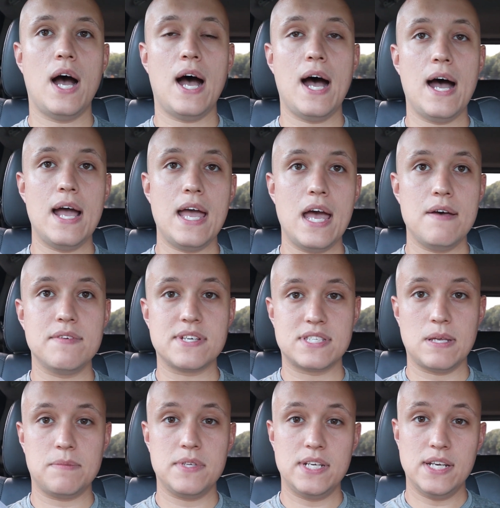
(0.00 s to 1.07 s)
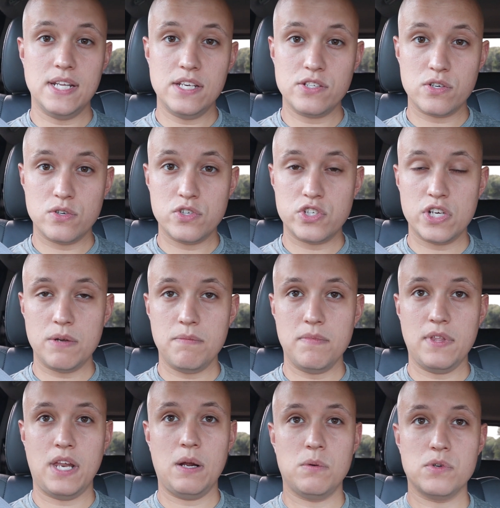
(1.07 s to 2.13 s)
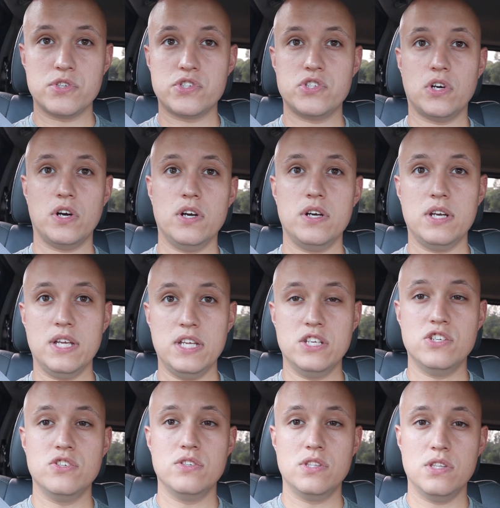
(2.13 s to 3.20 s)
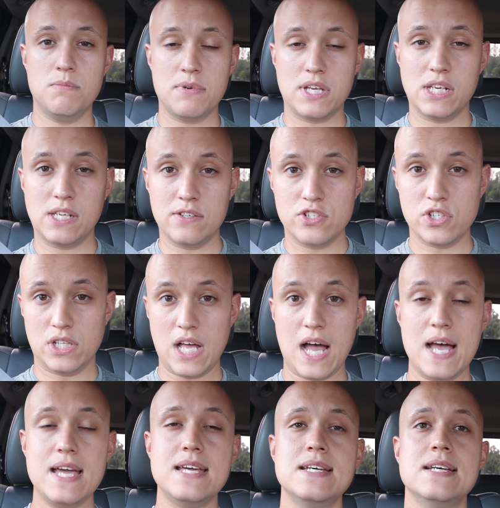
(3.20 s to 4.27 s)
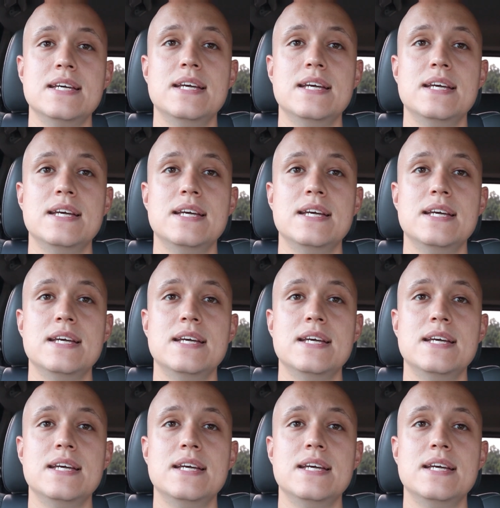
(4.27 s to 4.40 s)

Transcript: I have accepted an internship that I will start in the beginning of July.